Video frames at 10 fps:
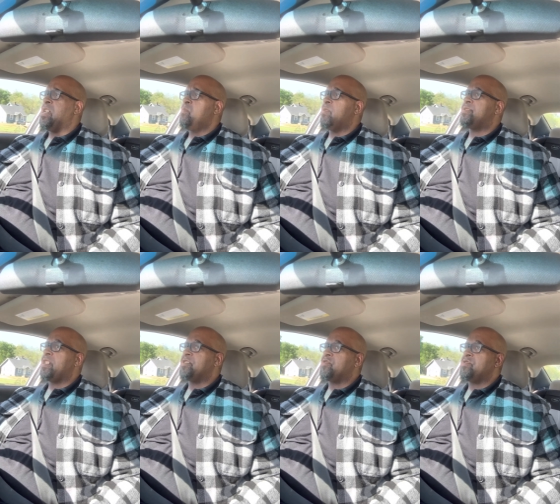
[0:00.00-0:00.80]
was
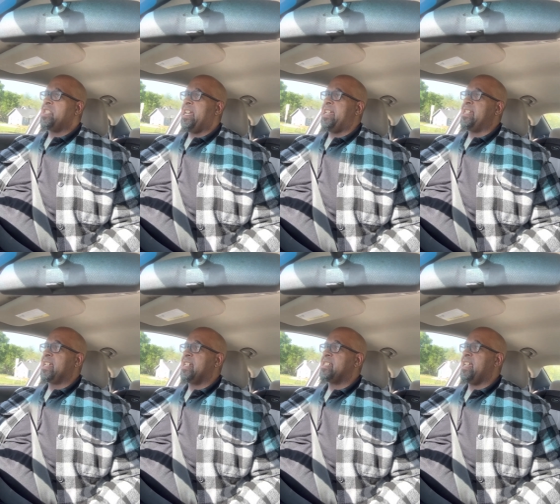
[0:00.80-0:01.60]
such a thing,
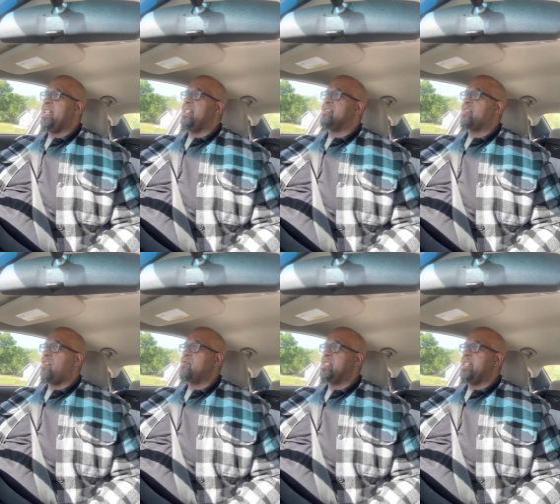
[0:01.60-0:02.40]
and kids
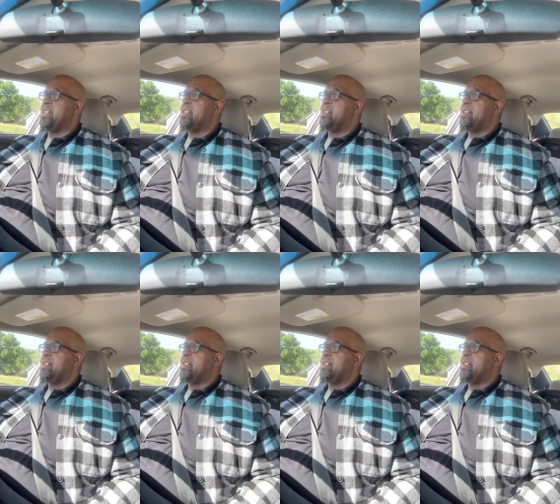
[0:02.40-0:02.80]
only